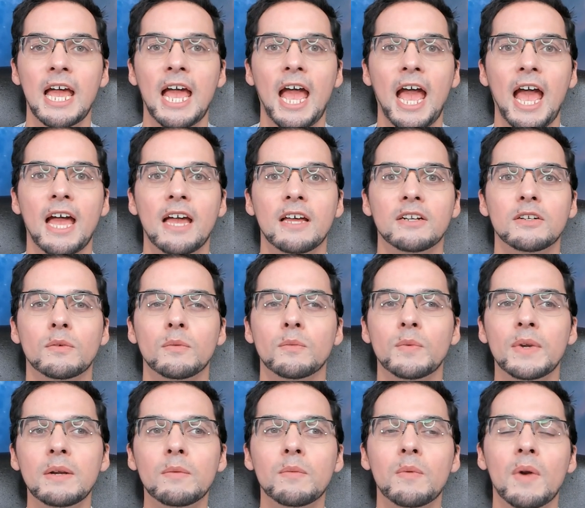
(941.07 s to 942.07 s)
and
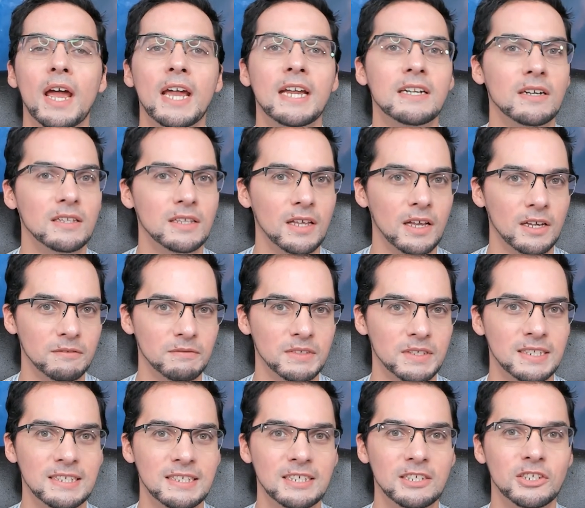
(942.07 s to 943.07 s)
rewrite a lot of
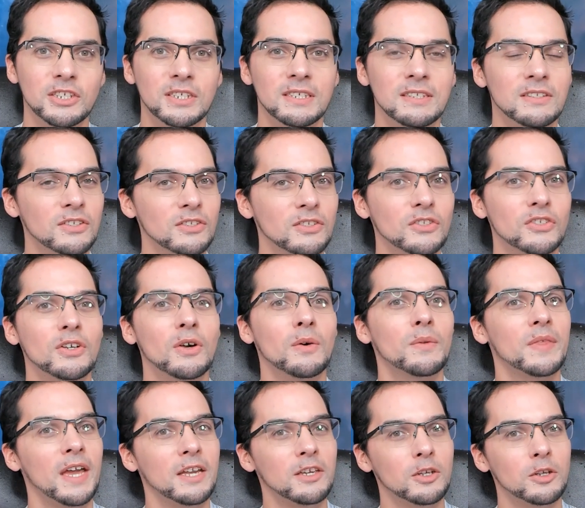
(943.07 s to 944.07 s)
decisions so
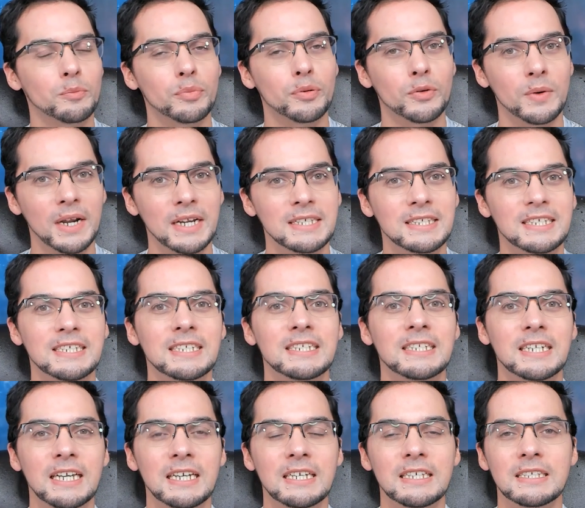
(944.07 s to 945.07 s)
that your present
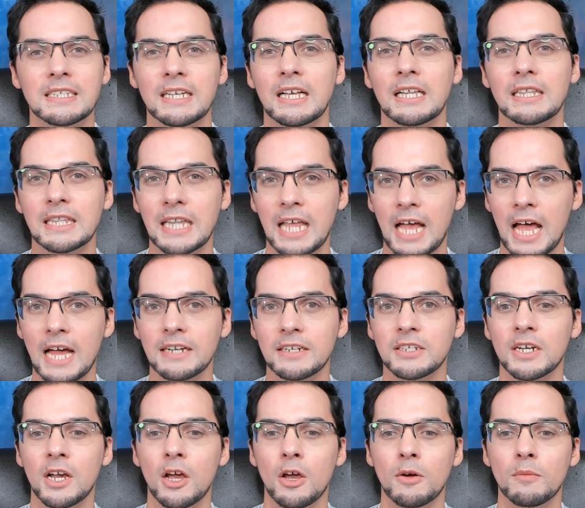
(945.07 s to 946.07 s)
is a lot
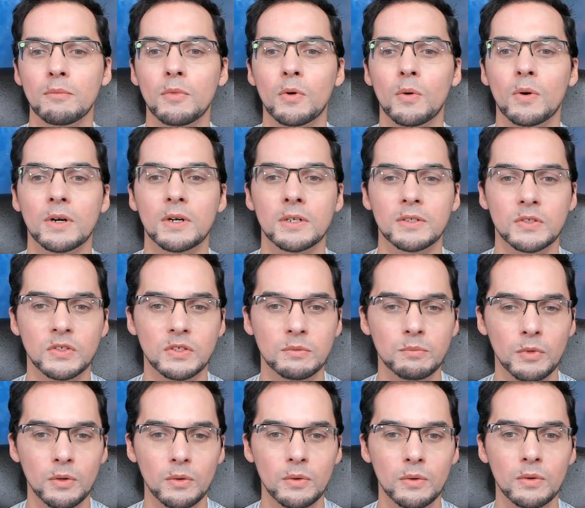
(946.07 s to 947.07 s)
more
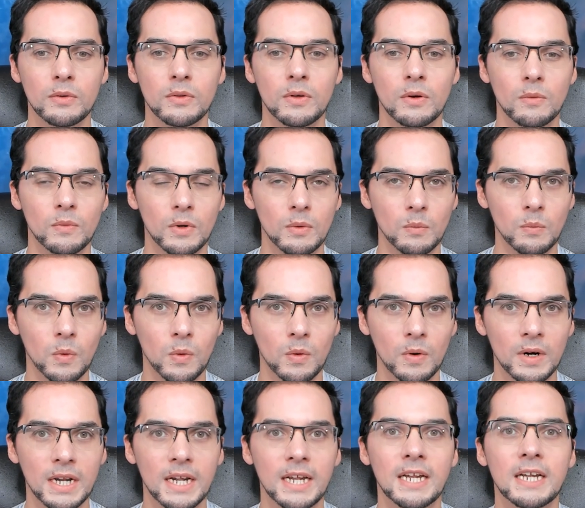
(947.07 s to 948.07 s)
smooth,
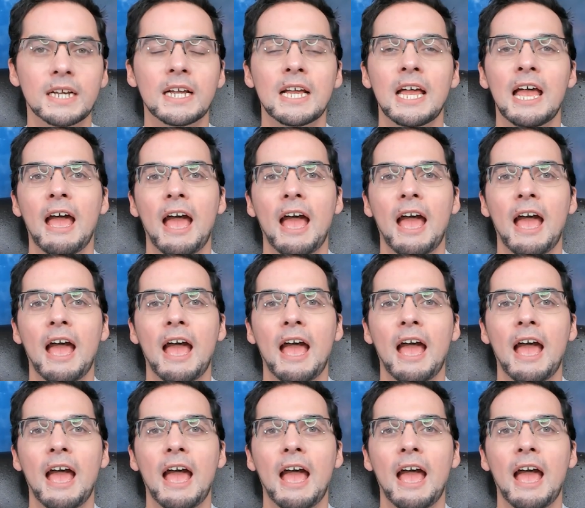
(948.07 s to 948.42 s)
rewarding,